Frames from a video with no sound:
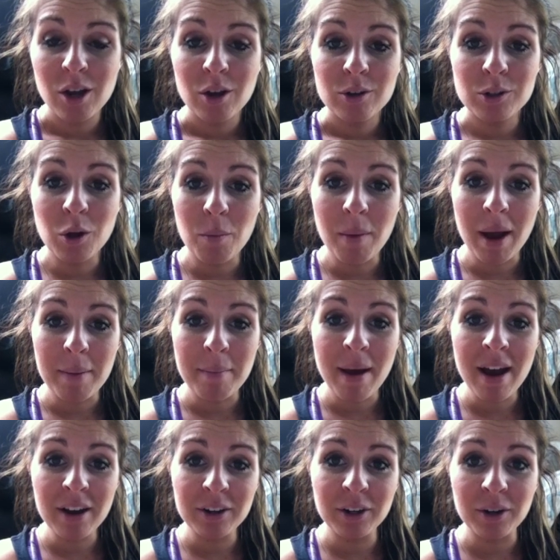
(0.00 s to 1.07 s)
So my
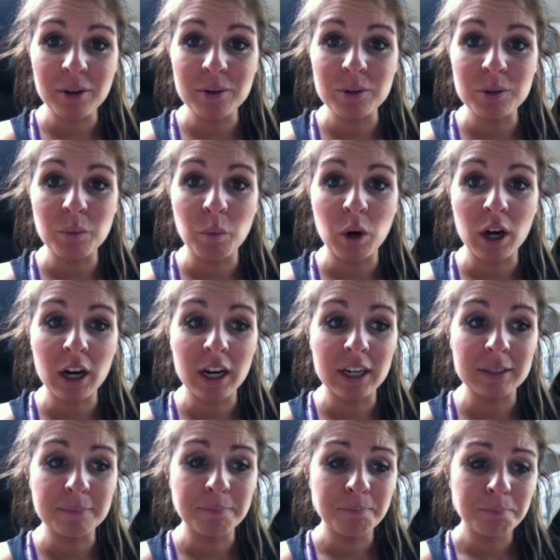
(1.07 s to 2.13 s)
macros
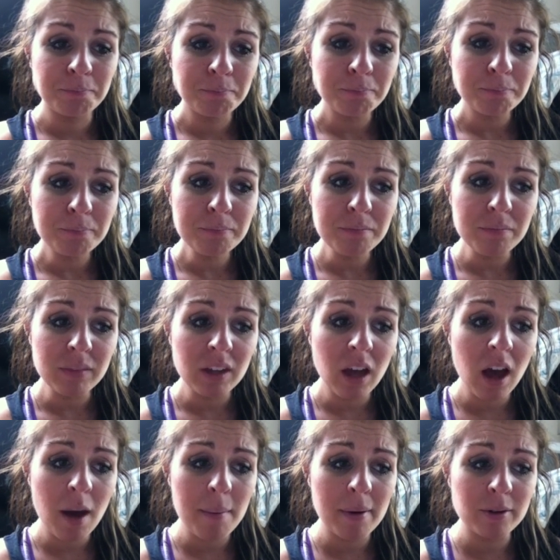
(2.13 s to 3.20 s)
were,
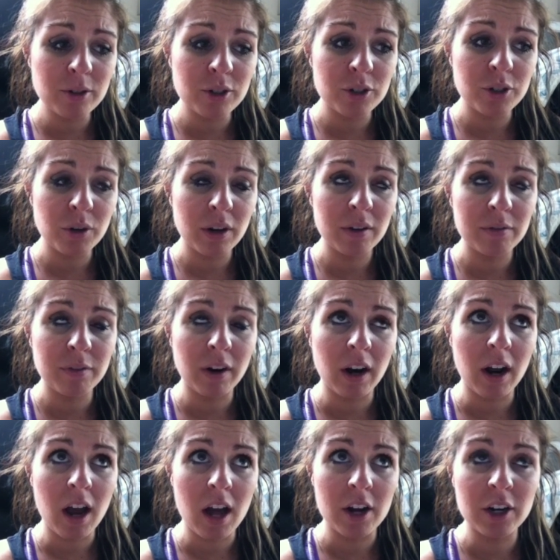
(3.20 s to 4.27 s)
I was shooting for
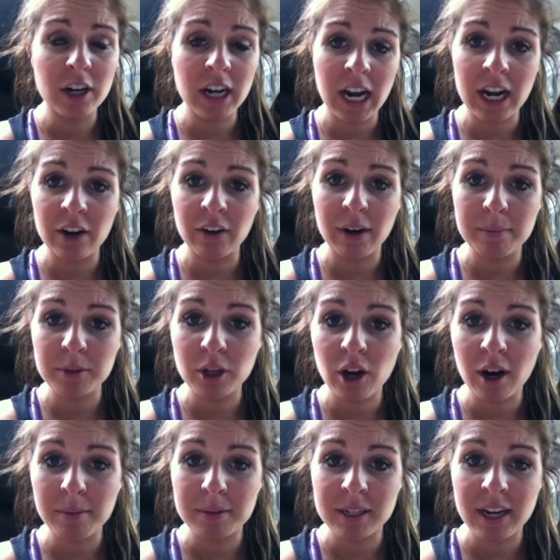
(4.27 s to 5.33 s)
180 grams of
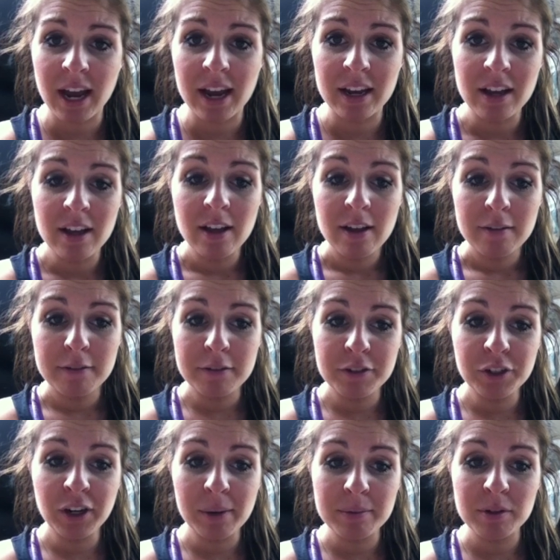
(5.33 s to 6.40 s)
carbs a day, 50
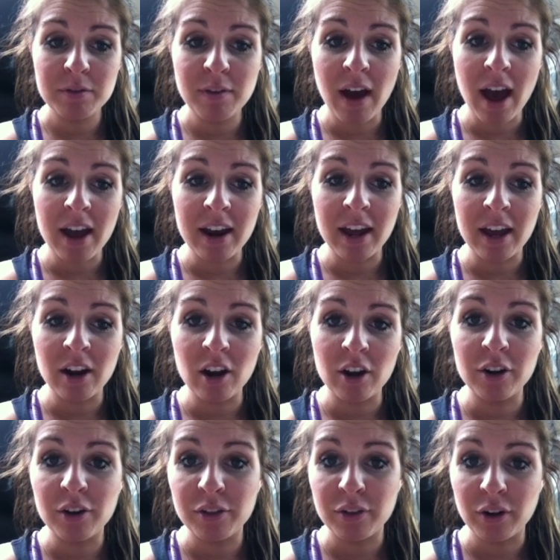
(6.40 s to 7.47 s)
grams of fat, and
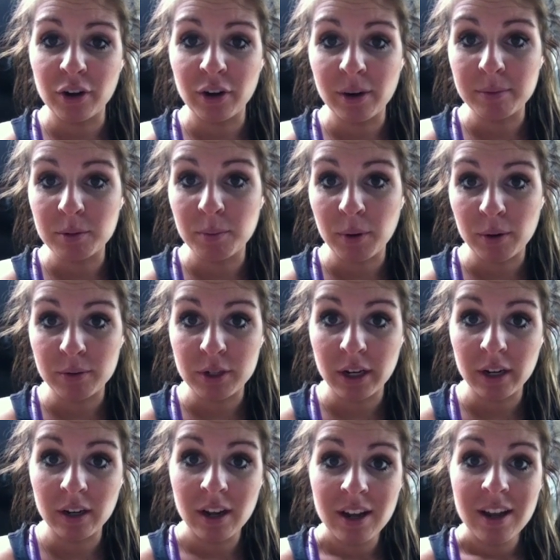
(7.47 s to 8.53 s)
130 grams of
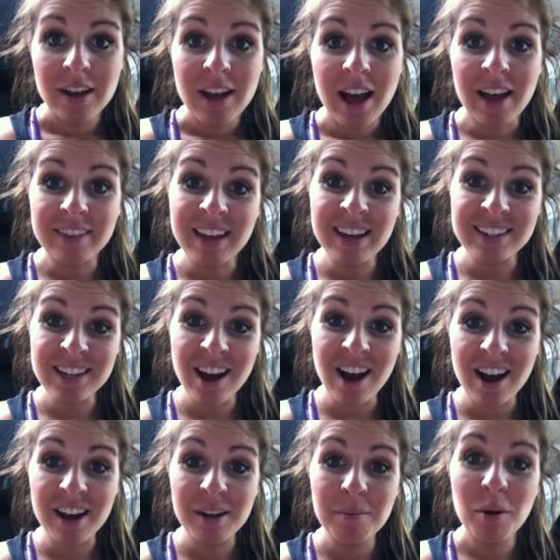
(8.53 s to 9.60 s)
protein. At that
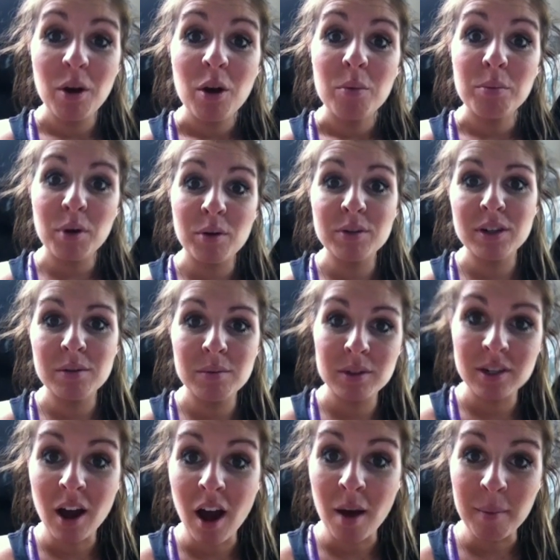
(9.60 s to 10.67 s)
time, protein was
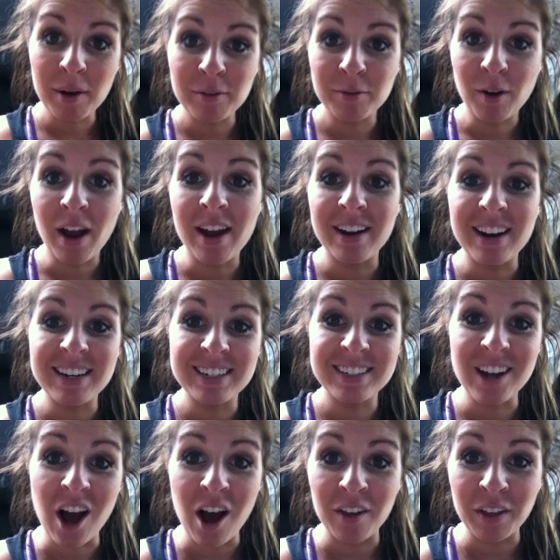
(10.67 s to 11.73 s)
not my friend. I did
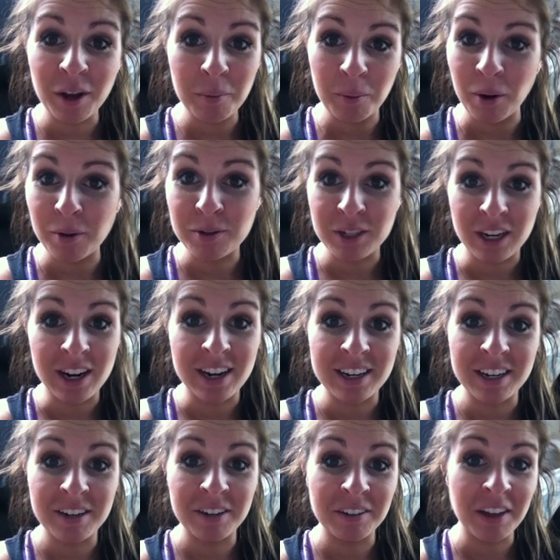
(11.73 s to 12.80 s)
not like protein. I
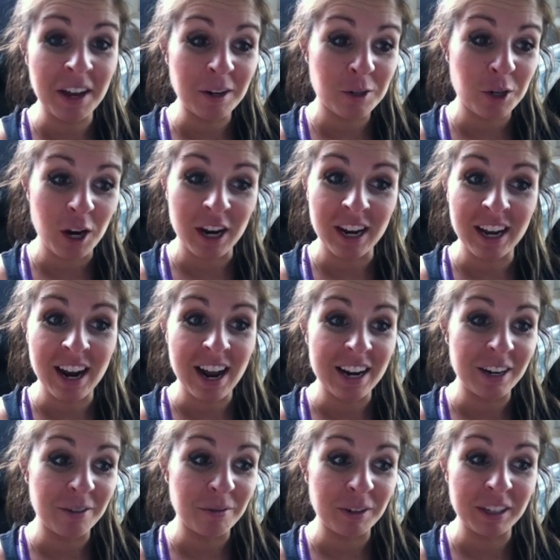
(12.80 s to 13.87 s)
didn't like chicken. I
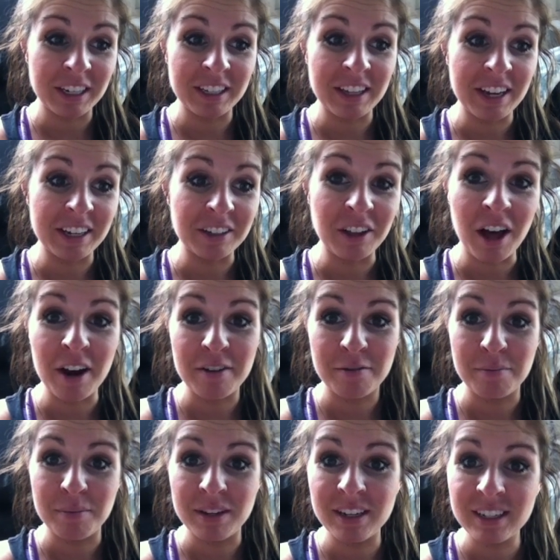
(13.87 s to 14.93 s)
didn't really like a lot of
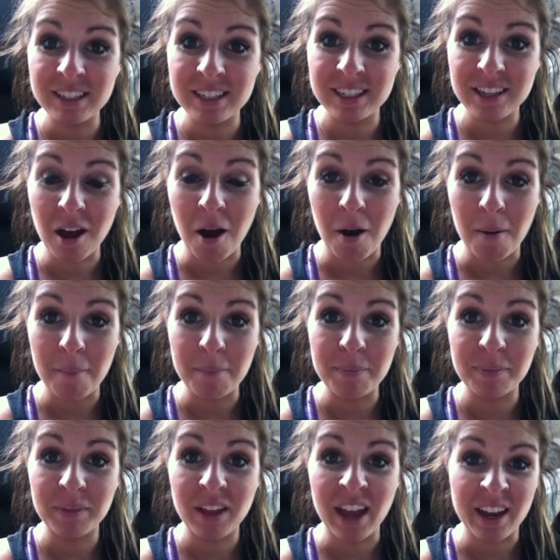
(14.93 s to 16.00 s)
meats.
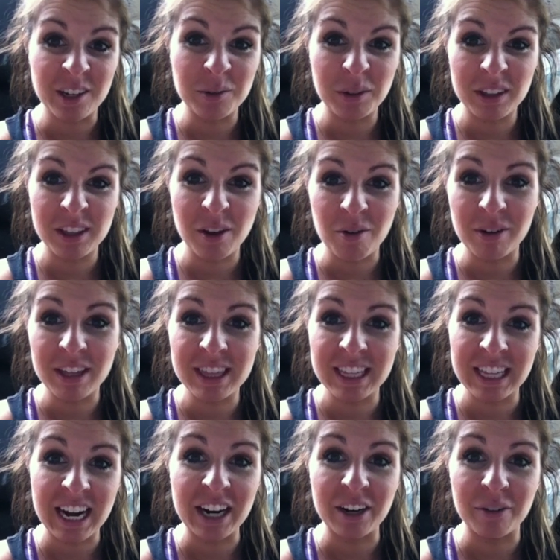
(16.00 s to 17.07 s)
Eggs were like the only thing
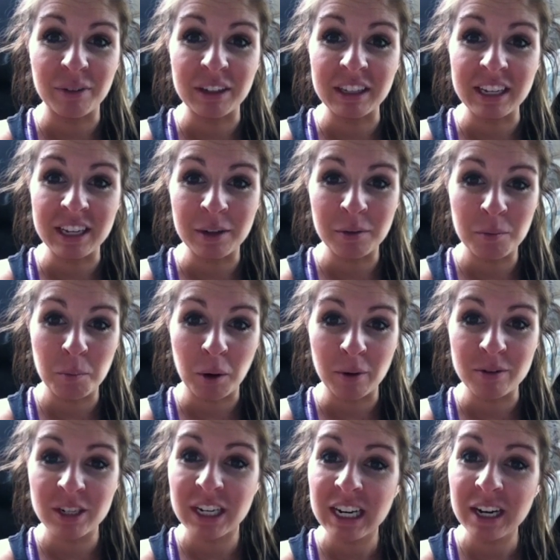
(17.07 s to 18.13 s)
that I could really eat with
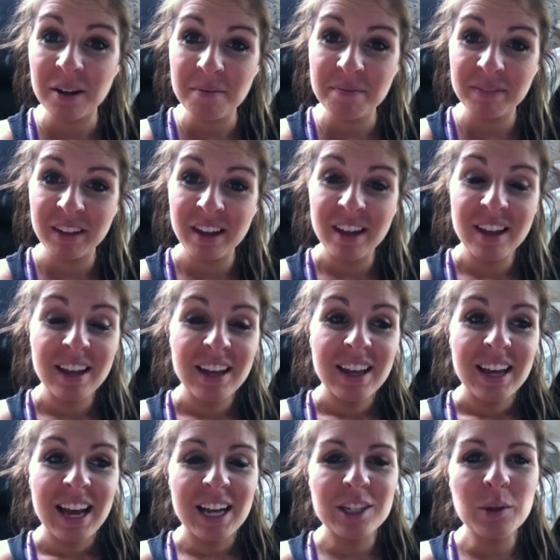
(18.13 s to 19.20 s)
protein in them.
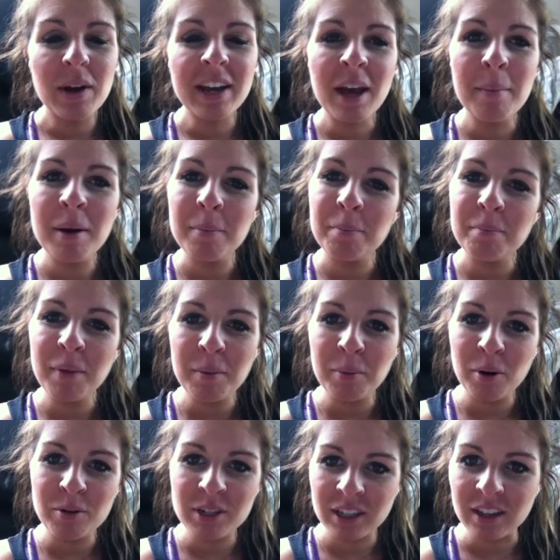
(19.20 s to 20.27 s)
And so I kept my
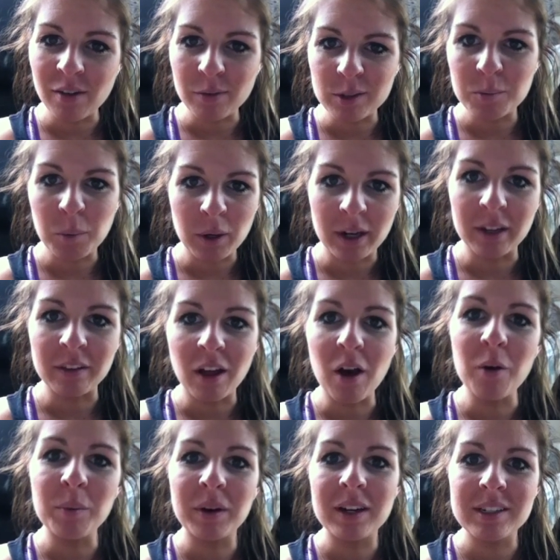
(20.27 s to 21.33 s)
protein levels pretty
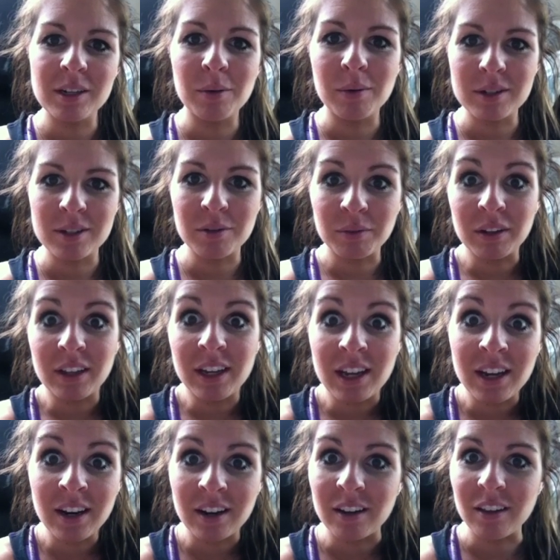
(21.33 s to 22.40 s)
low because I wasn't really
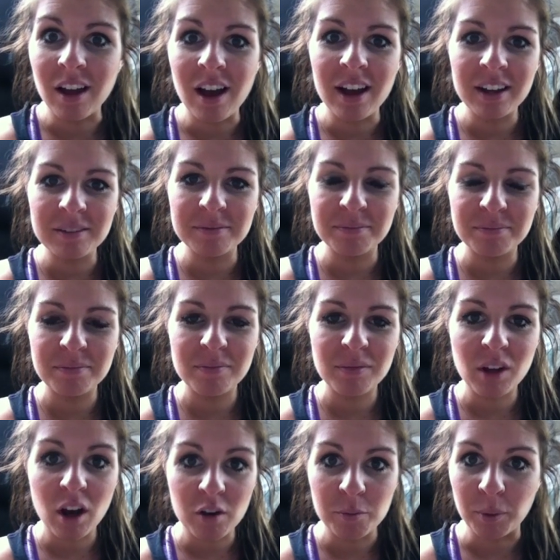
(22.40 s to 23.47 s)
eating a lot
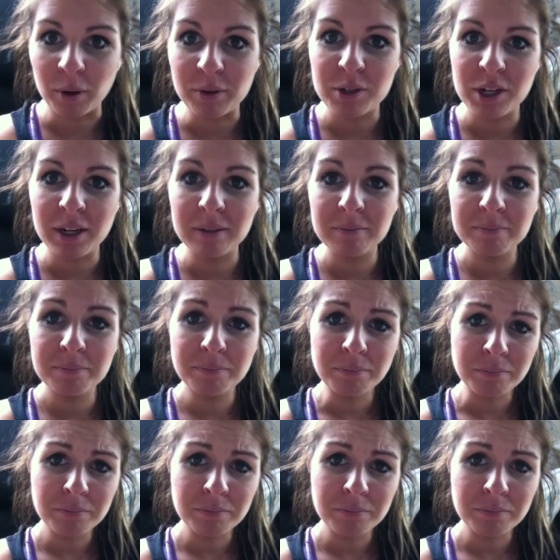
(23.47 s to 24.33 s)
of protein.